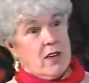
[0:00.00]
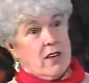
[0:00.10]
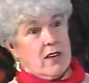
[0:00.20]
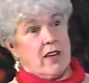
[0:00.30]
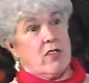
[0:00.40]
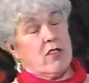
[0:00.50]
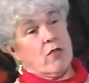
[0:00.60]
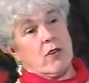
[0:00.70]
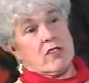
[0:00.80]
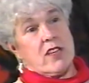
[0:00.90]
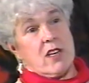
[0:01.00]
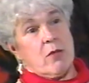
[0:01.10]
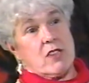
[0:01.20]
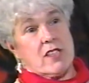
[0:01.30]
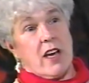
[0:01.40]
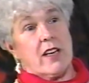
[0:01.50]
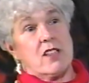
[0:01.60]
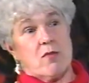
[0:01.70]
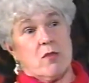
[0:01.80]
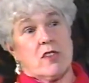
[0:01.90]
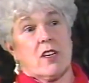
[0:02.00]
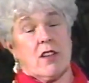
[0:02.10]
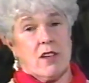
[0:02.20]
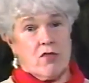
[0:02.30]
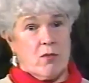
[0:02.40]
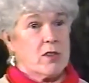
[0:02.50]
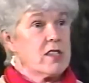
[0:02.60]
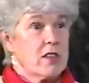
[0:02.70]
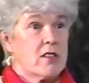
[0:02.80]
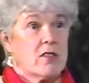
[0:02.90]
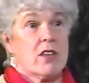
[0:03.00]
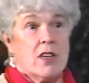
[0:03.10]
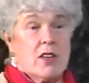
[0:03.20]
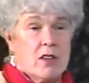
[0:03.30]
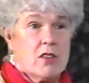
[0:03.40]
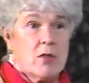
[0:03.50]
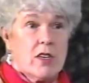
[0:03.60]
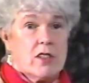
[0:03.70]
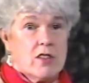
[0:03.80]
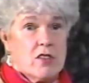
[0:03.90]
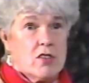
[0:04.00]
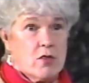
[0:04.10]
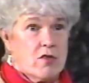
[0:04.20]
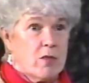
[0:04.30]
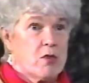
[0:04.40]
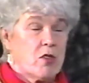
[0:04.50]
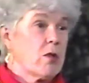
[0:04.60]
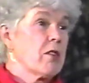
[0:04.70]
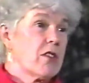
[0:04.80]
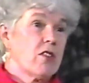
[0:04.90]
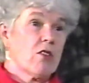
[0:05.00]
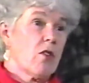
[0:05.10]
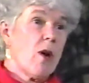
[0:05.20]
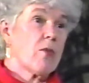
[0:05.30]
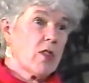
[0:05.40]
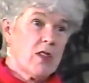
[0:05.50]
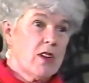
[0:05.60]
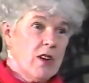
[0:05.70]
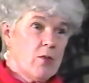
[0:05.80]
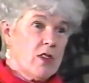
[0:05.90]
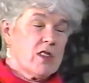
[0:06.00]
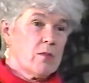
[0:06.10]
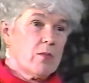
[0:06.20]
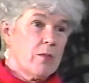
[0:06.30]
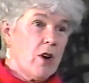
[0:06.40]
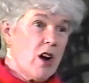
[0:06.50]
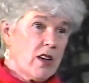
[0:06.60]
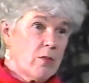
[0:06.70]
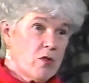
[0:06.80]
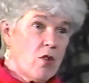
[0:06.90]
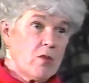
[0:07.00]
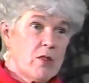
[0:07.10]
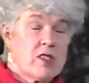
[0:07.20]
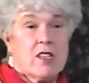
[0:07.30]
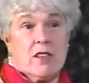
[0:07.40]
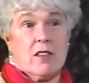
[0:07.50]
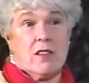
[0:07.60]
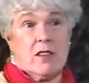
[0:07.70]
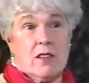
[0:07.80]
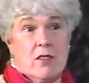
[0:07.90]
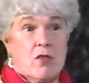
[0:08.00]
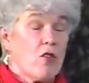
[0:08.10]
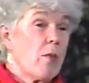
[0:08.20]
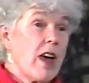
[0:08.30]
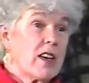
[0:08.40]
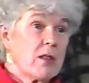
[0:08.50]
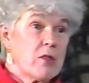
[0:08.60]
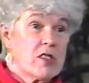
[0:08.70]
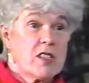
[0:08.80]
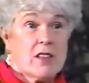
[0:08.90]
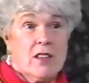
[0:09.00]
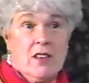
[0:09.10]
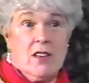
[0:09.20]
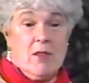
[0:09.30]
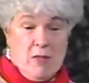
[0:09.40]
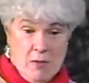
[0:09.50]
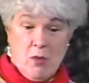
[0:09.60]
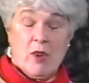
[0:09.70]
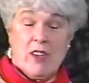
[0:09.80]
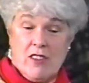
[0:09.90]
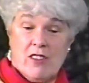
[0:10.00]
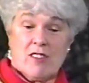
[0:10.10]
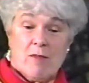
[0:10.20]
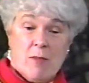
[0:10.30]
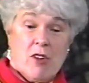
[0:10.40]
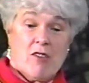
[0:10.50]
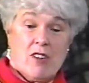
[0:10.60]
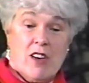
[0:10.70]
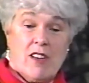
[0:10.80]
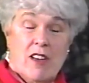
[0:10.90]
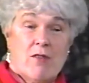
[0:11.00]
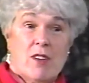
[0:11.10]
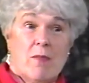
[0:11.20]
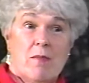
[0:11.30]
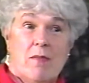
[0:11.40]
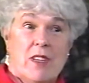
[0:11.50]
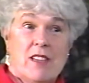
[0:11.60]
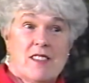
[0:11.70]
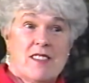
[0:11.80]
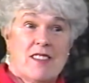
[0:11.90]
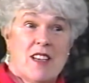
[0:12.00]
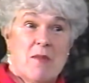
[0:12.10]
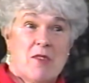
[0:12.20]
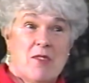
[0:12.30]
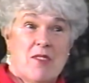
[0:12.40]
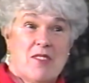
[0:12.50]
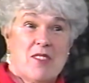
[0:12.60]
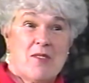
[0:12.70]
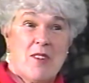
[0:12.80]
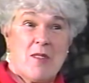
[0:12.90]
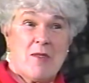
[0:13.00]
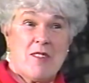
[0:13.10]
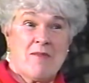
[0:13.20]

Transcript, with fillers: Like, you understand about styles of music, I think, from listening to it. You just sort of absorb it if you grow up with some Bach and Baroque music or Romantic music. Miss Boyd, it took my brother and I to every pianist that came to Ottawa.